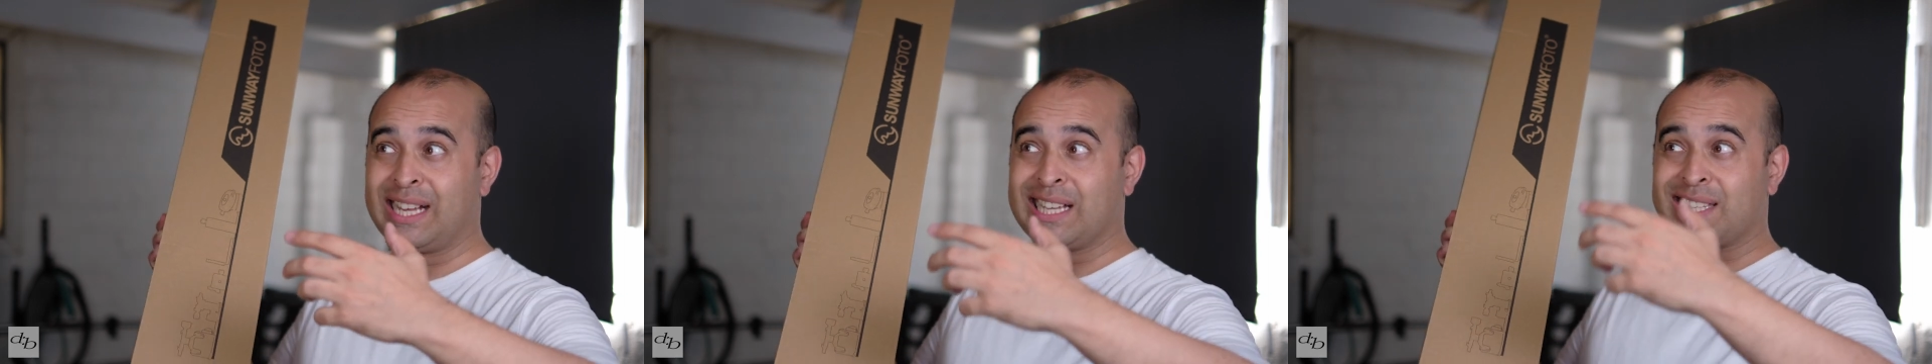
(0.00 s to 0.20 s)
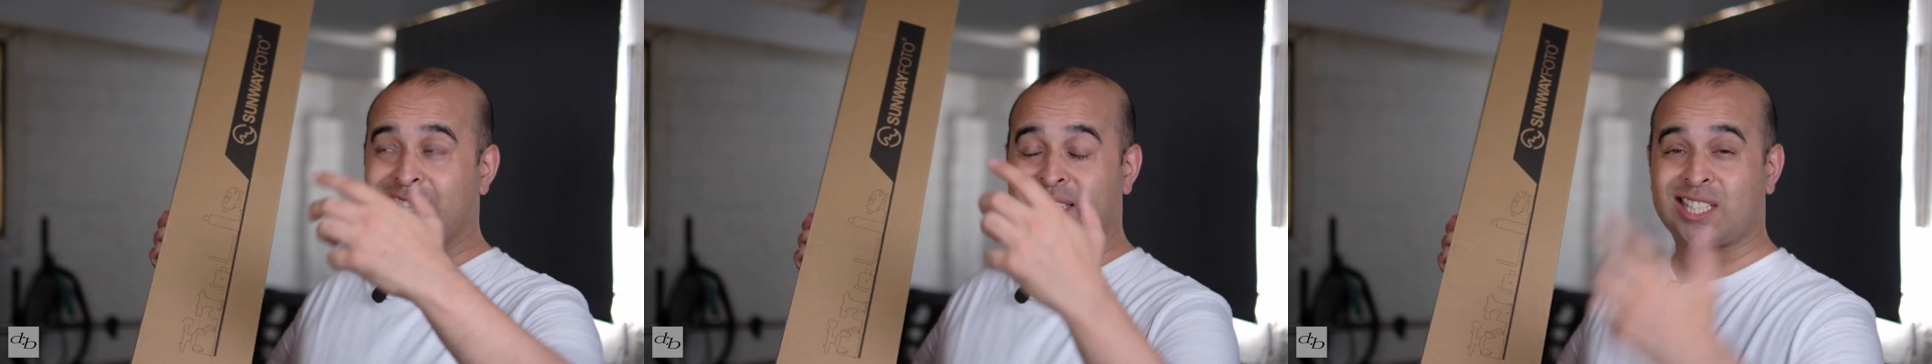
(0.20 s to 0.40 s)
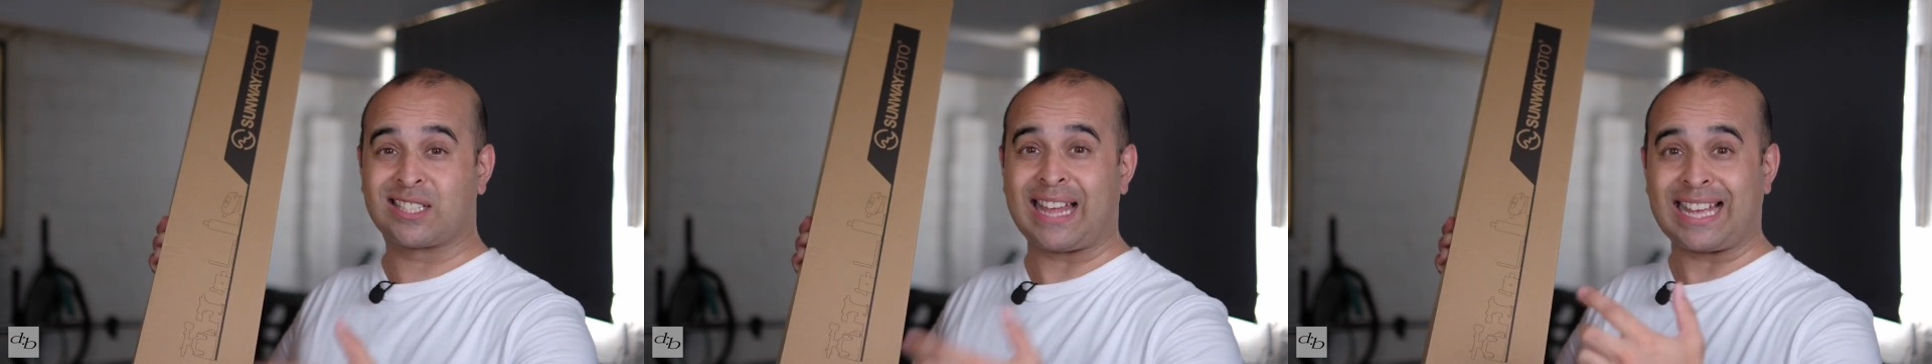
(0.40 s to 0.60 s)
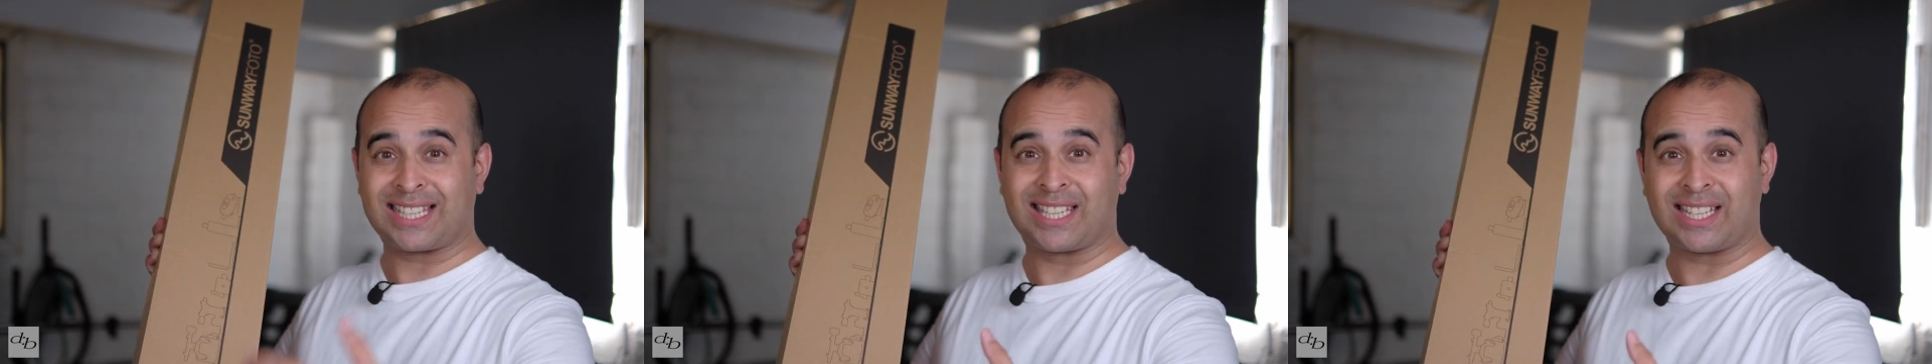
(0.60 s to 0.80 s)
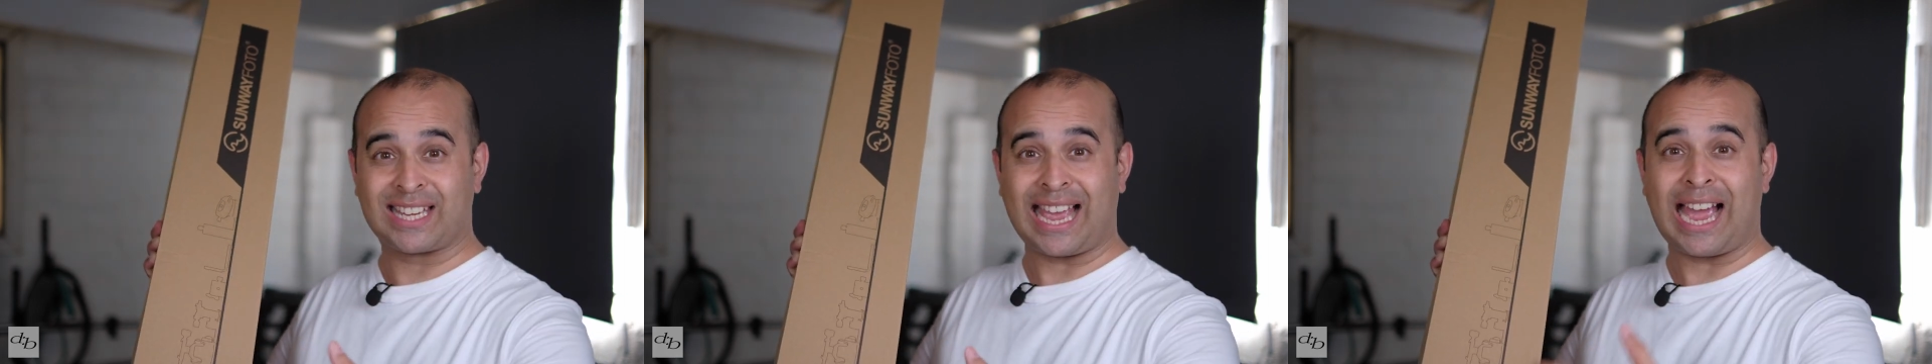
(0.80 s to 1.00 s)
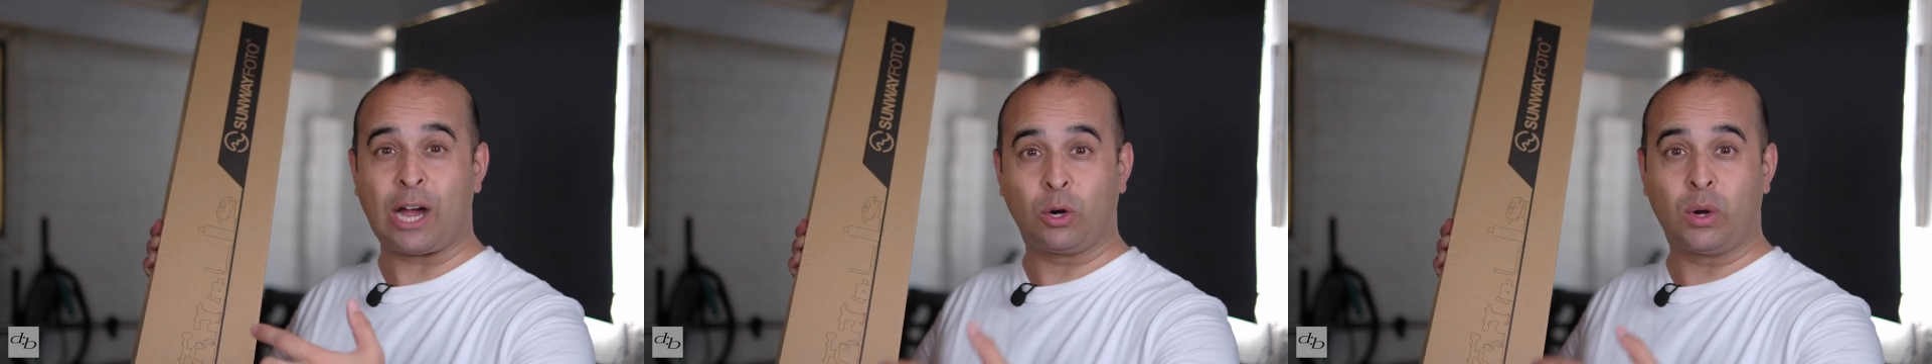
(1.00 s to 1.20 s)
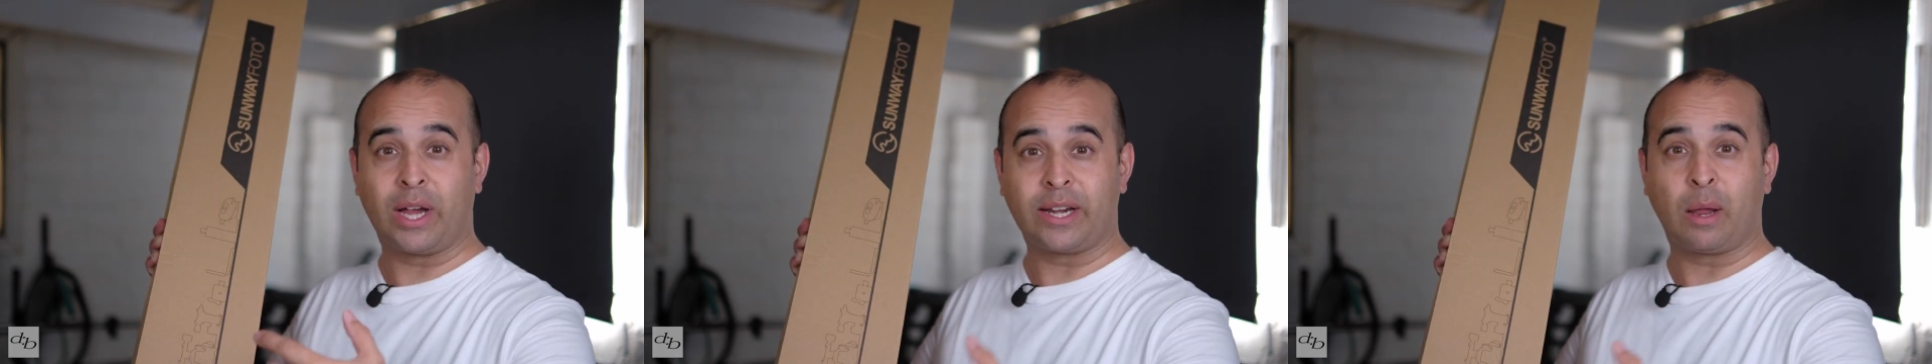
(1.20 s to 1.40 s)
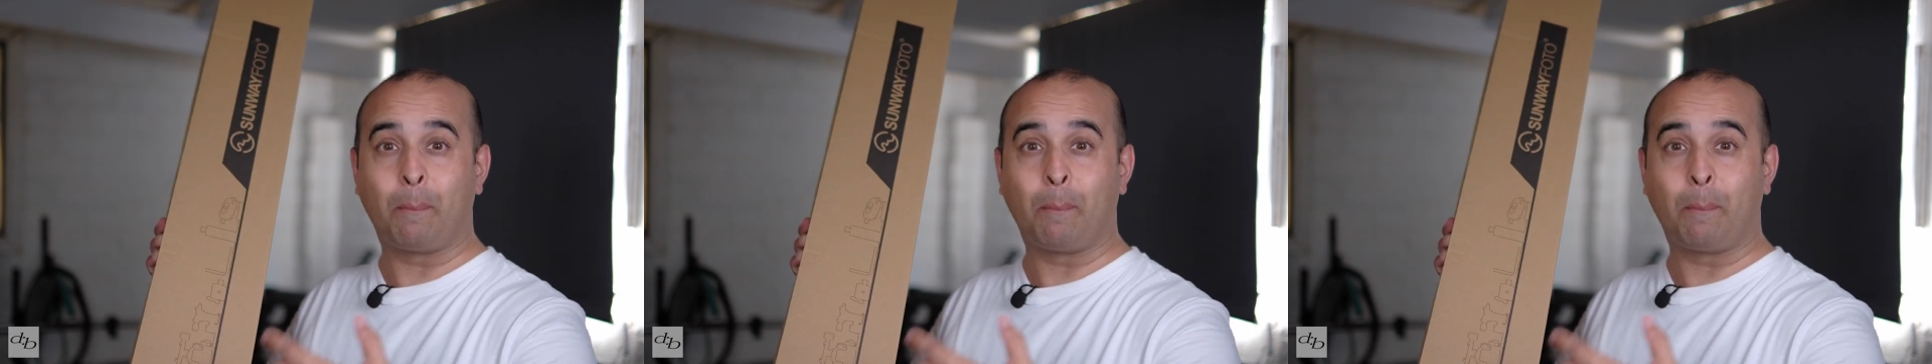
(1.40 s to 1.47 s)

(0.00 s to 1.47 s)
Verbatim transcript: static out and